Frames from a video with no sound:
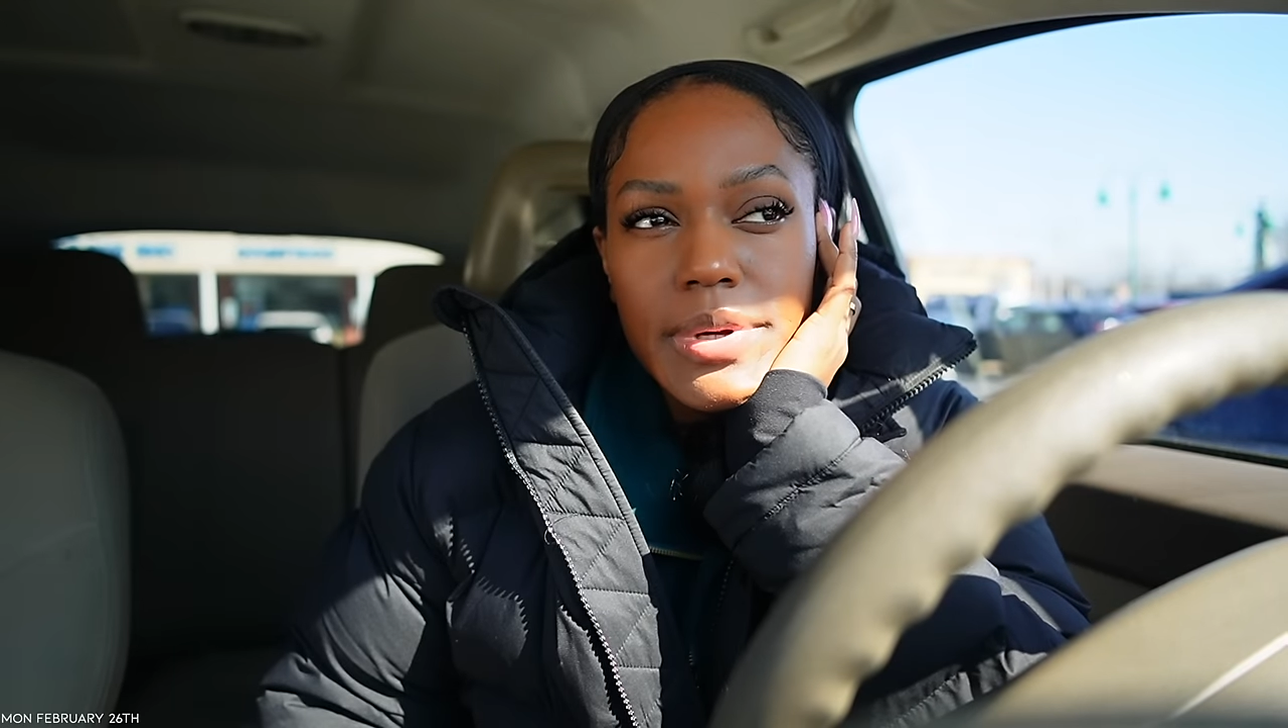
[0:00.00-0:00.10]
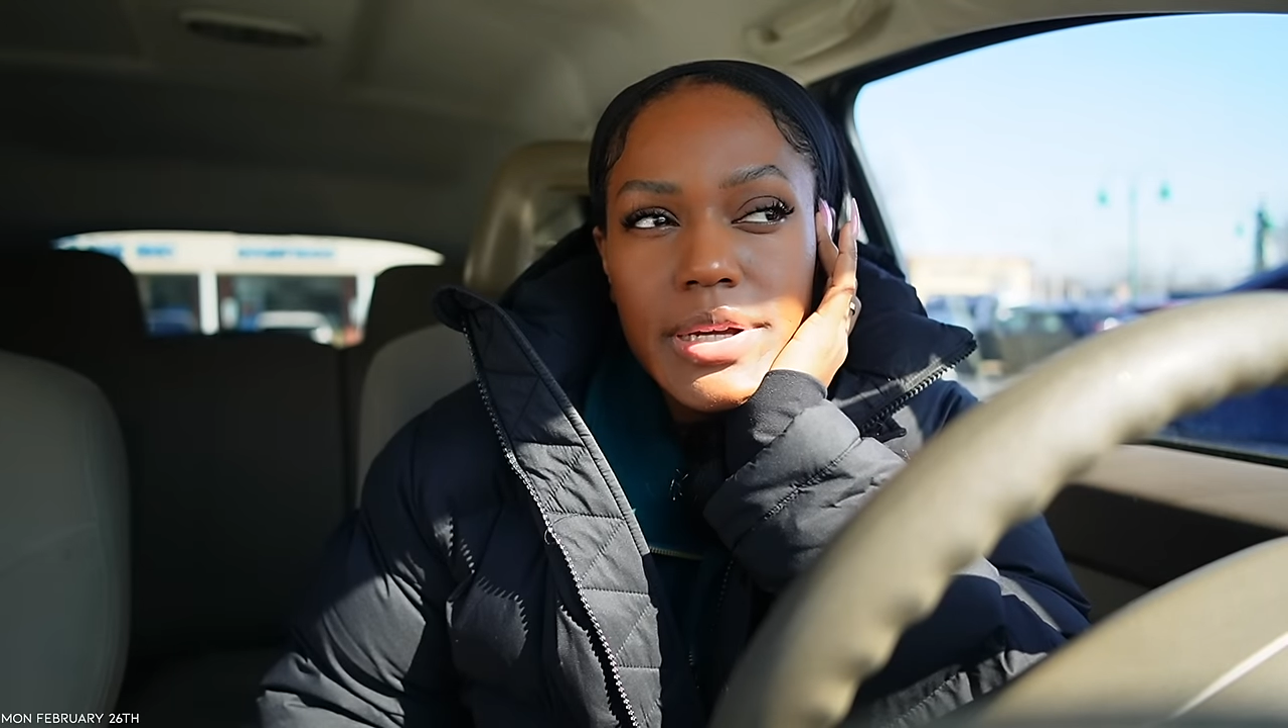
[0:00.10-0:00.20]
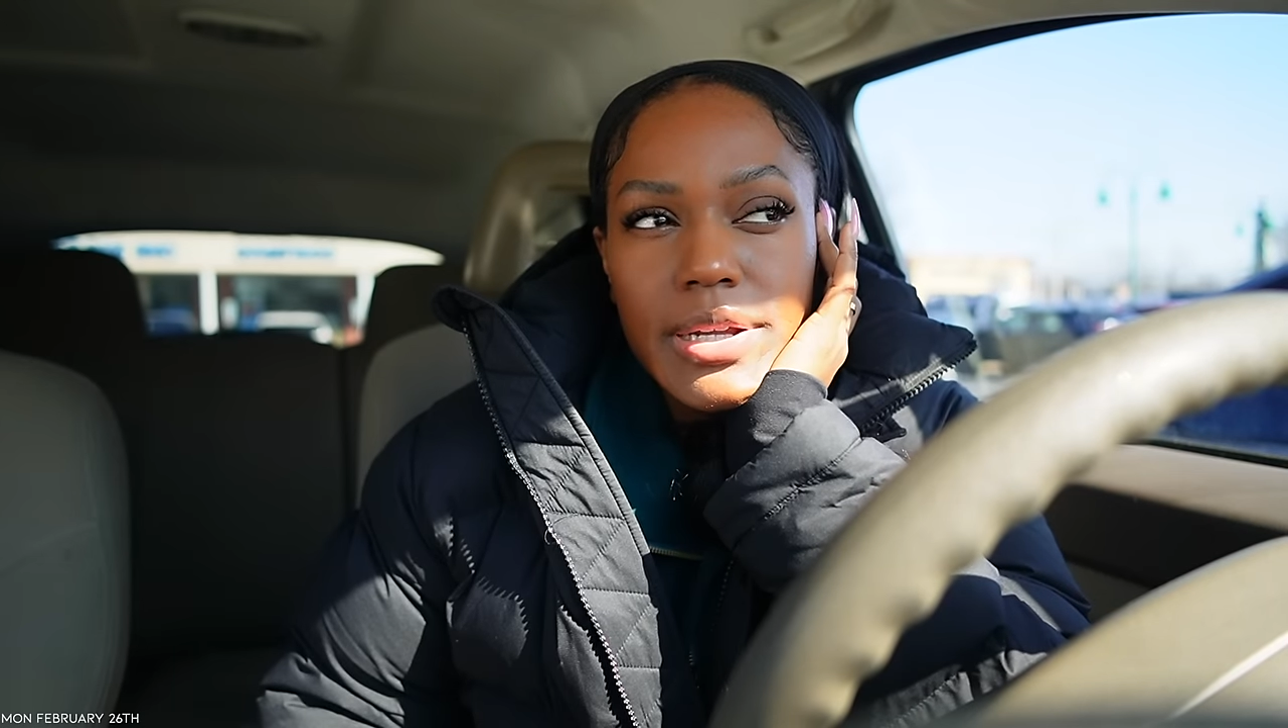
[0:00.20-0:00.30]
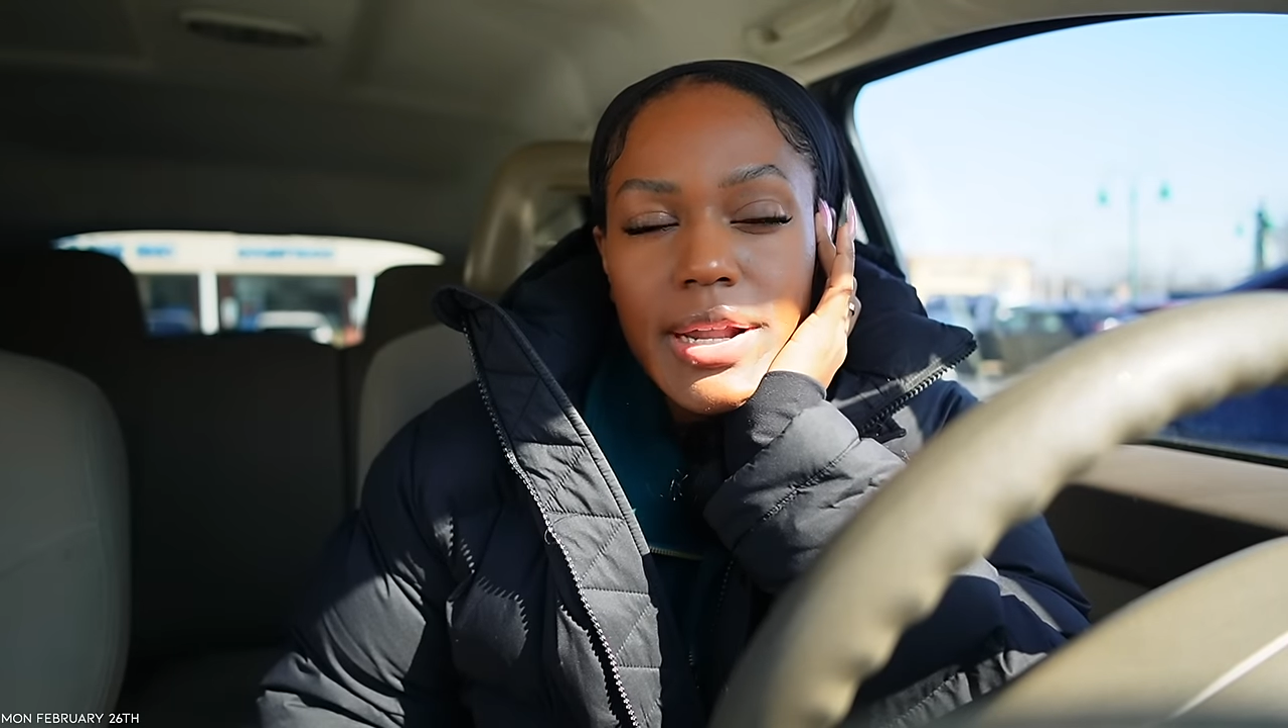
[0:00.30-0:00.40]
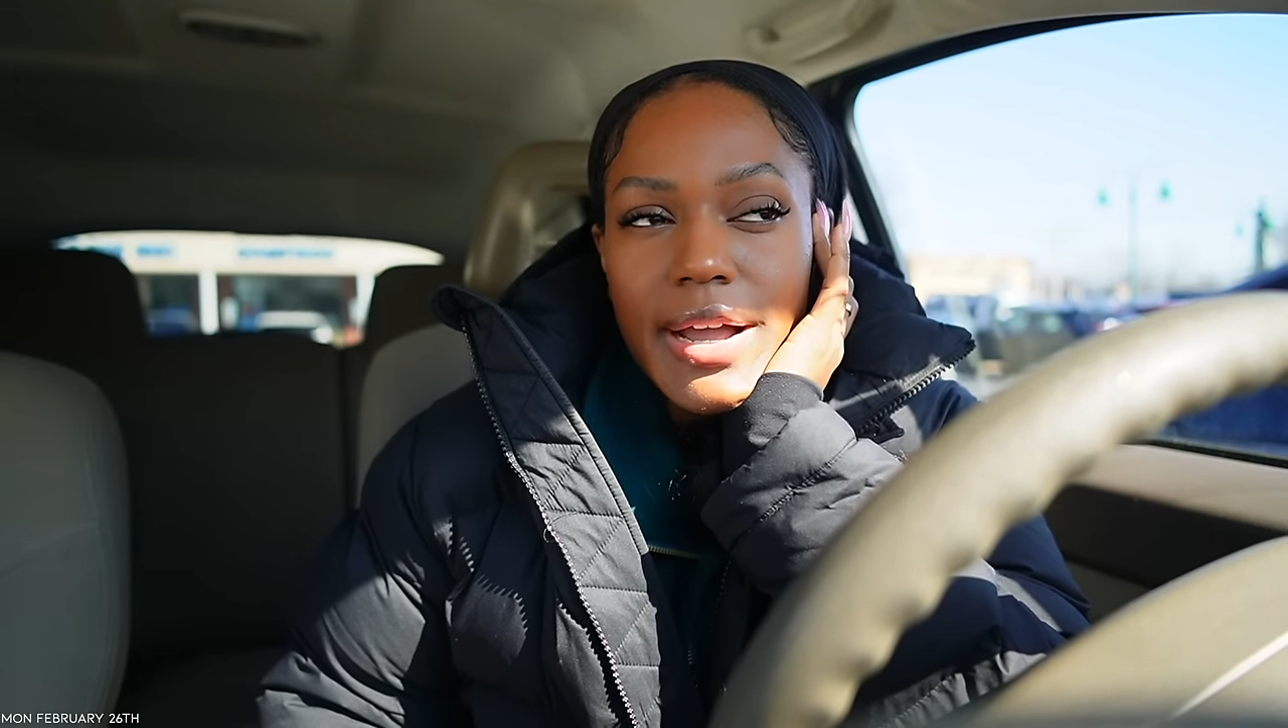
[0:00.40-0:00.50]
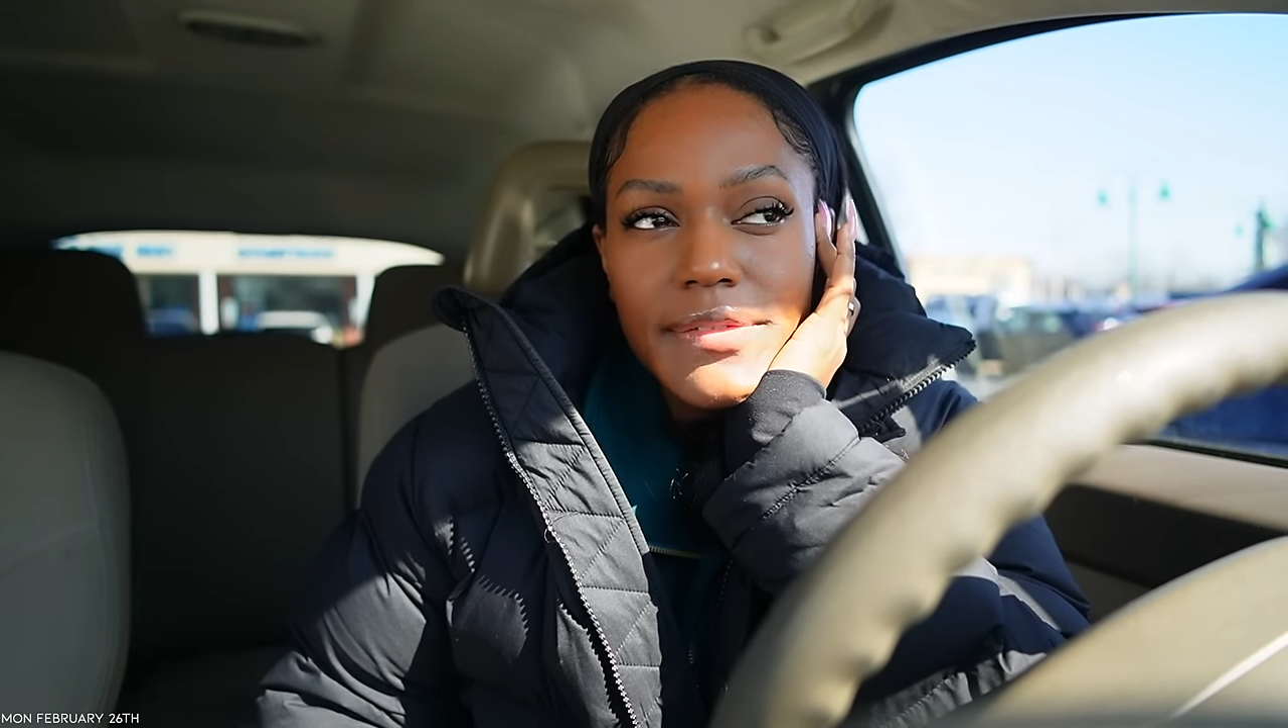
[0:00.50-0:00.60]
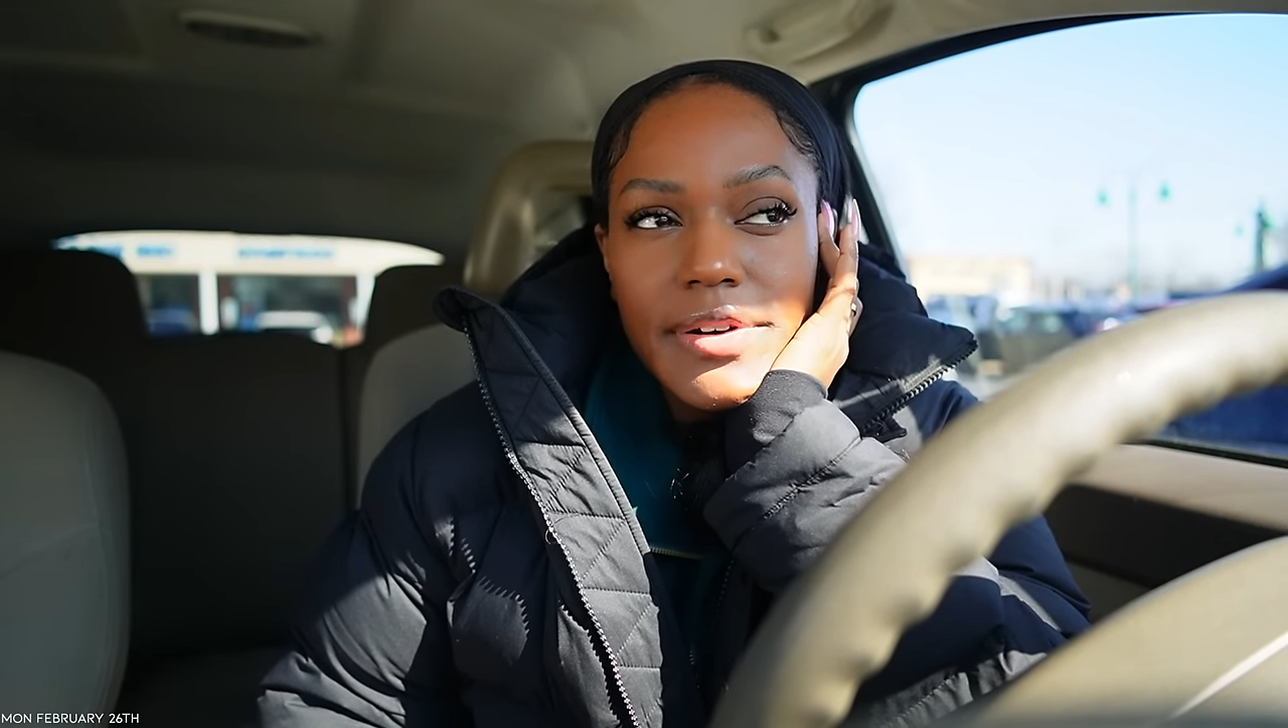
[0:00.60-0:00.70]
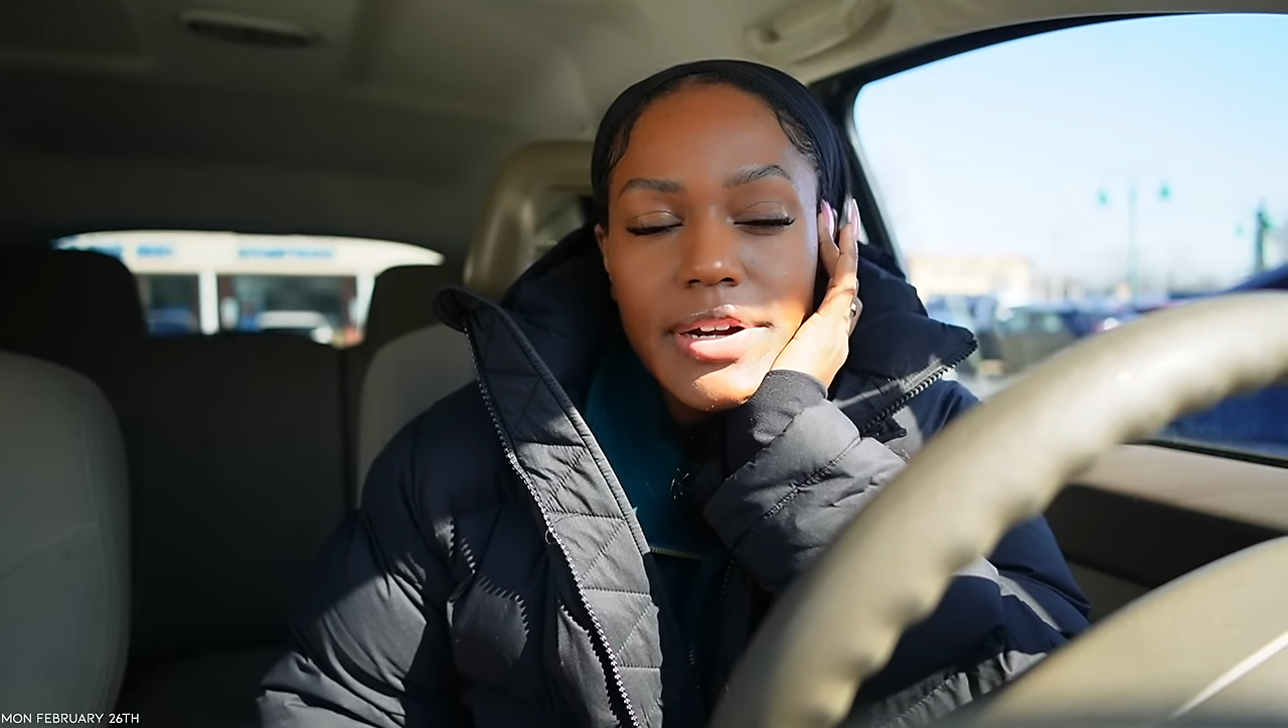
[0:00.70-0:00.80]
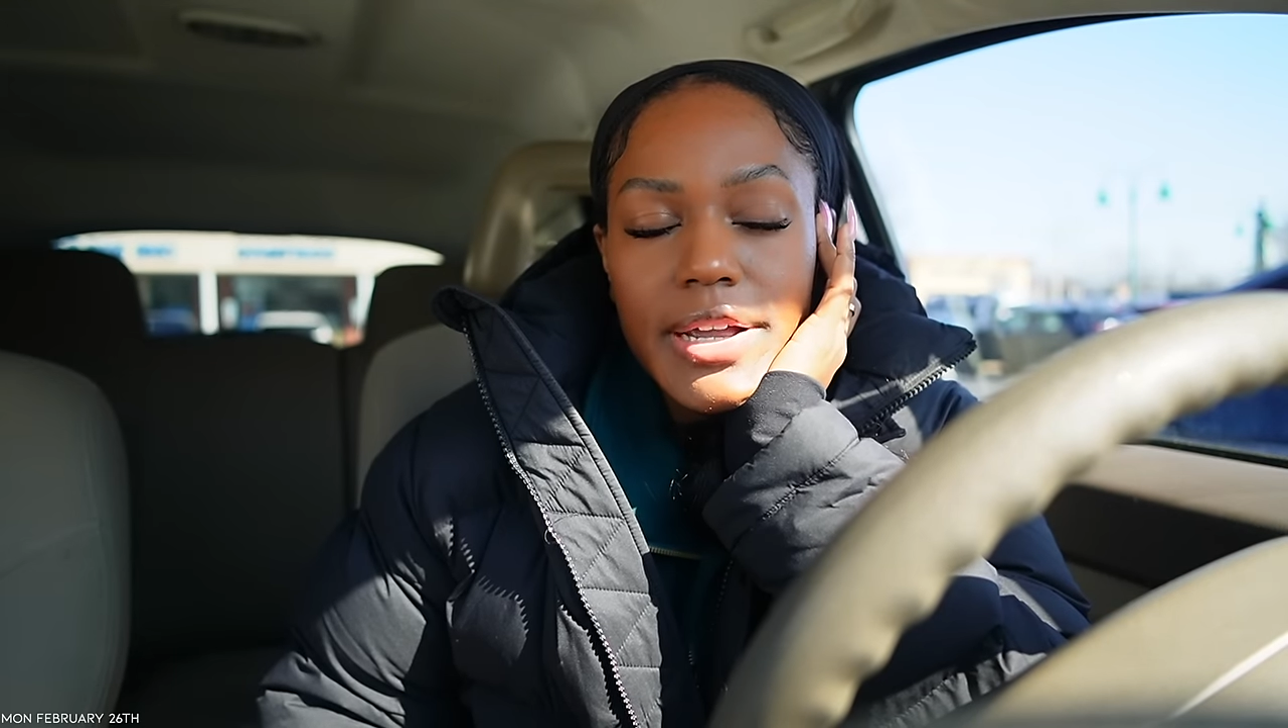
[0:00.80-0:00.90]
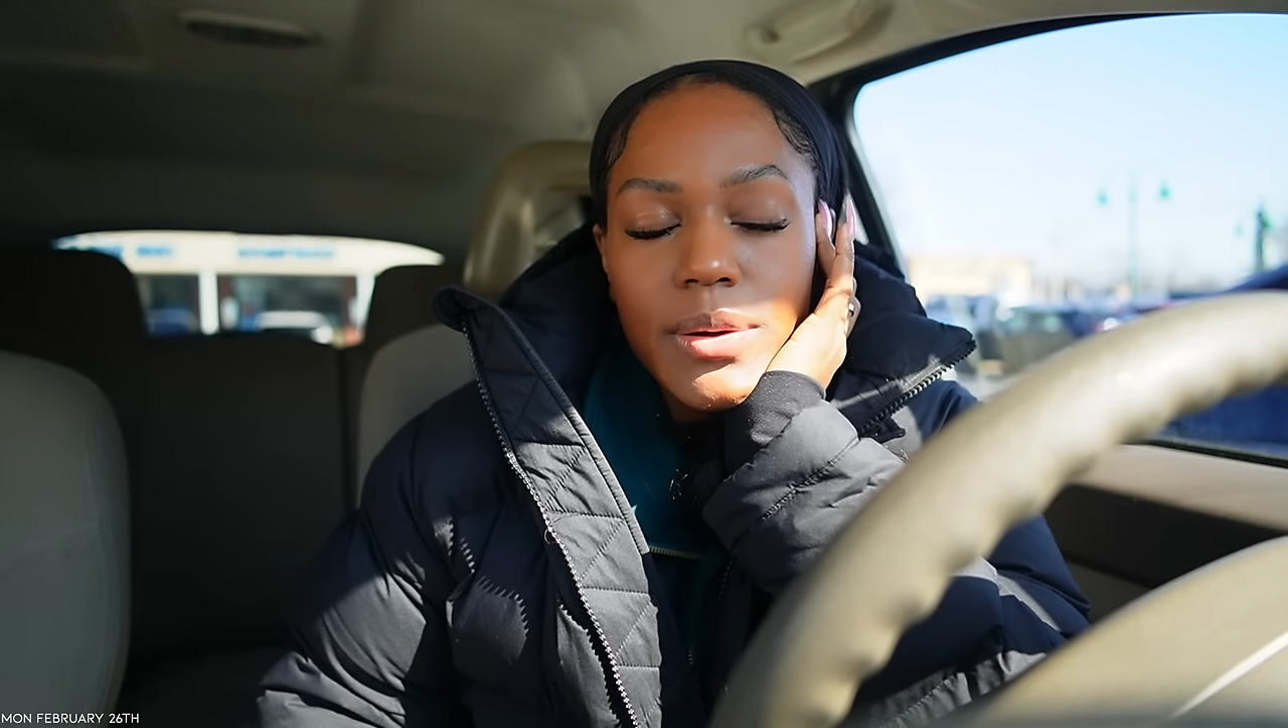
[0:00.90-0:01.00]
but I
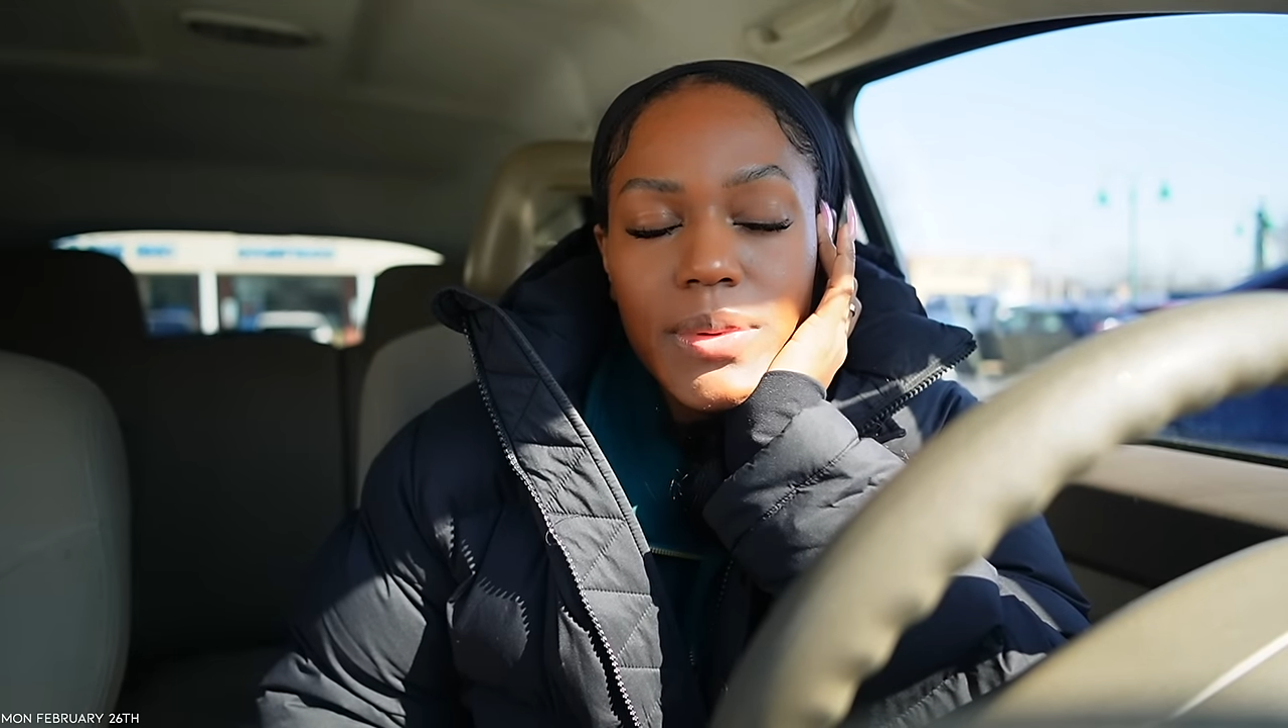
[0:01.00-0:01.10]
forget